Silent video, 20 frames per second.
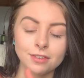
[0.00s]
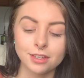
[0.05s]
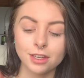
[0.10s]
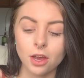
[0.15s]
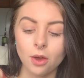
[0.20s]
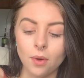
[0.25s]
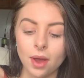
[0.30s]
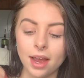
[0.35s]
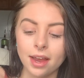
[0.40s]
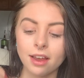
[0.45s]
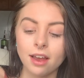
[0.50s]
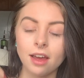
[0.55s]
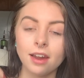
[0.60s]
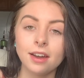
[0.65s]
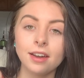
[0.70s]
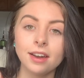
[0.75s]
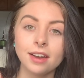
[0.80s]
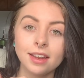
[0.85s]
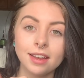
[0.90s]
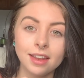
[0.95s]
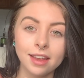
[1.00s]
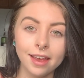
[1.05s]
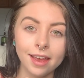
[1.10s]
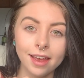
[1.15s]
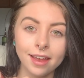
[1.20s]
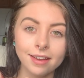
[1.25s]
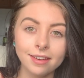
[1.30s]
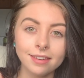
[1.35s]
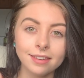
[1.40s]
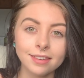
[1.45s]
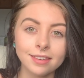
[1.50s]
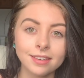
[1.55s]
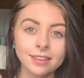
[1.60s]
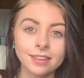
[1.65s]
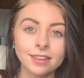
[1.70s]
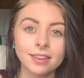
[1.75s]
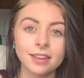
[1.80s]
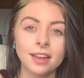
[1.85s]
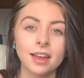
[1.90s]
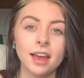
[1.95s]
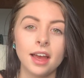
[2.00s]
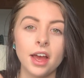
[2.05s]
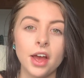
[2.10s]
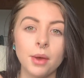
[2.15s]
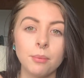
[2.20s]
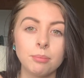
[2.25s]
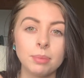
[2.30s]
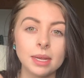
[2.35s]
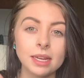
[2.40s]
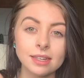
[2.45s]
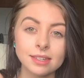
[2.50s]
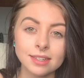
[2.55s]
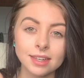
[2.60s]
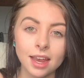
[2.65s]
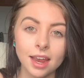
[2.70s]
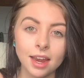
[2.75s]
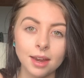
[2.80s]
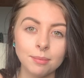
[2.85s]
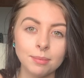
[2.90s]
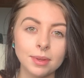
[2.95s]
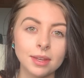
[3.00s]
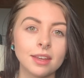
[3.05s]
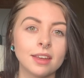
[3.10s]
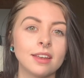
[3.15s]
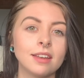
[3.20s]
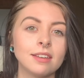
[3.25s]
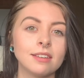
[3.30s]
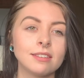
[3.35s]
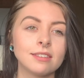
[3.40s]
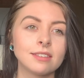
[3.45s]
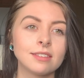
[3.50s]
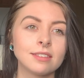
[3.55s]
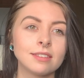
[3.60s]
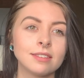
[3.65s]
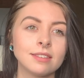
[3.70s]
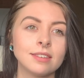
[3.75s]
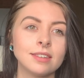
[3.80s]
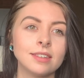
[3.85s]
So I got it again, a peace sign, because,